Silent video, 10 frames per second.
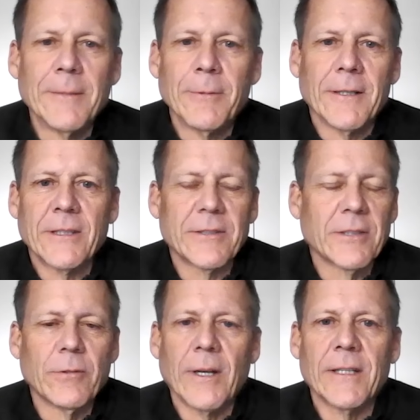teaming is
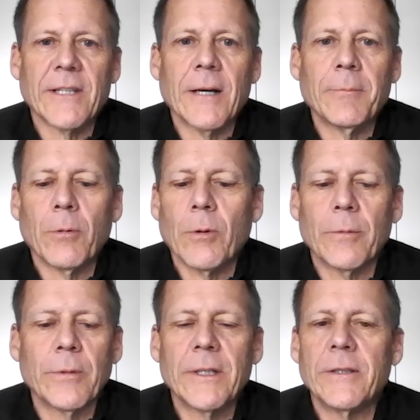a great example
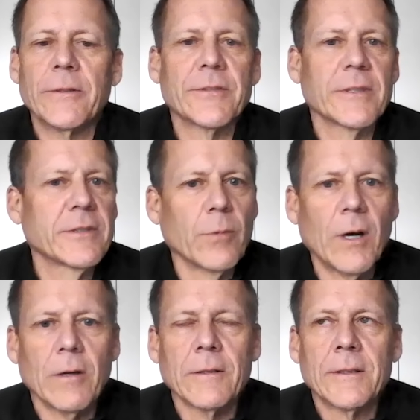where we use it as
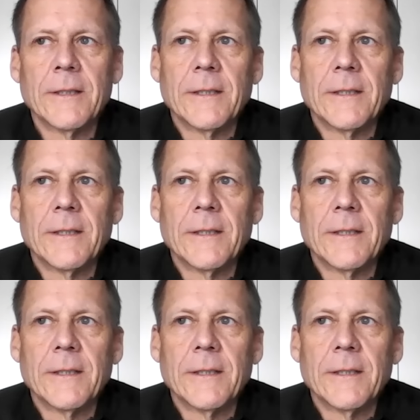well.